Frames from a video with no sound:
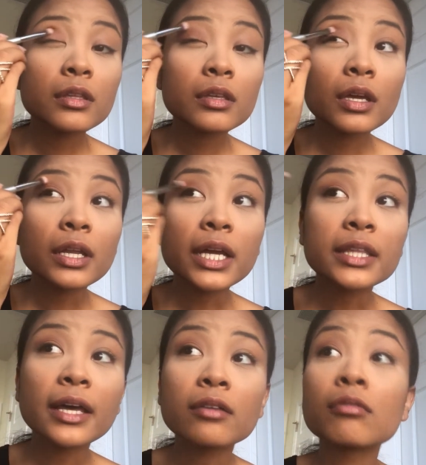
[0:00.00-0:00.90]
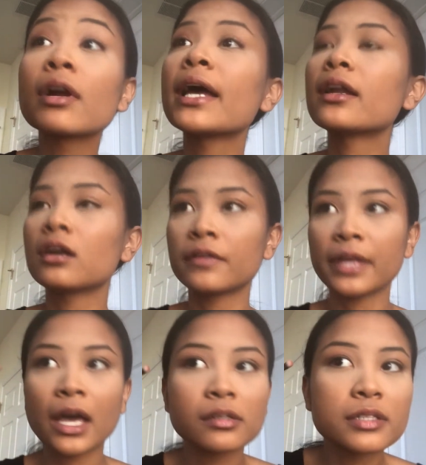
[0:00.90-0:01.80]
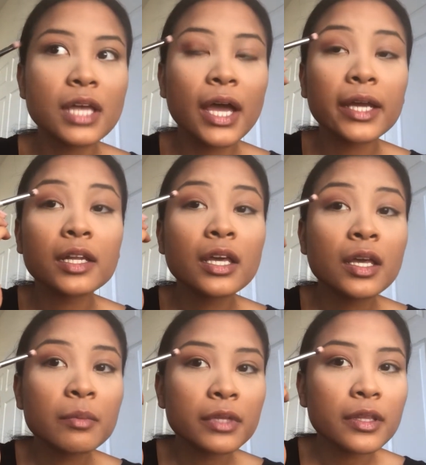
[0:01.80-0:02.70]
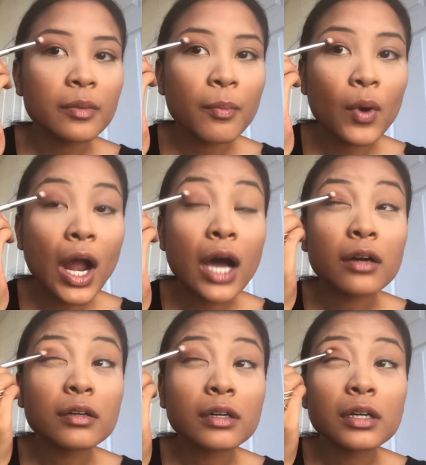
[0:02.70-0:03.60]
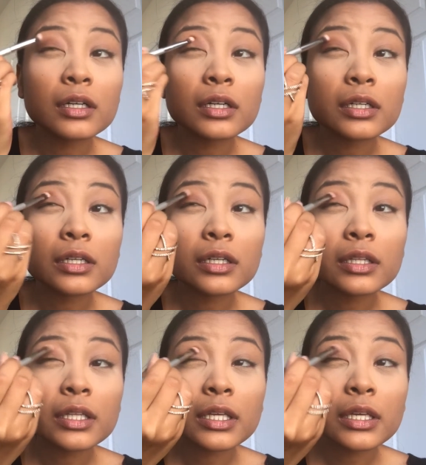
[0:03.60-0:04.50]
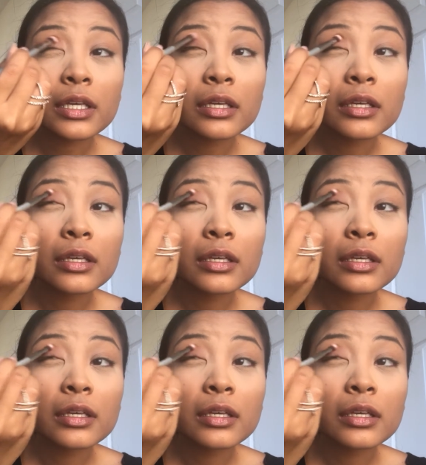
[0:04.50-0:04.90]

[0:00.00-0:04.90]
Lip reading: To kind of get that red on the outside, then the brown on the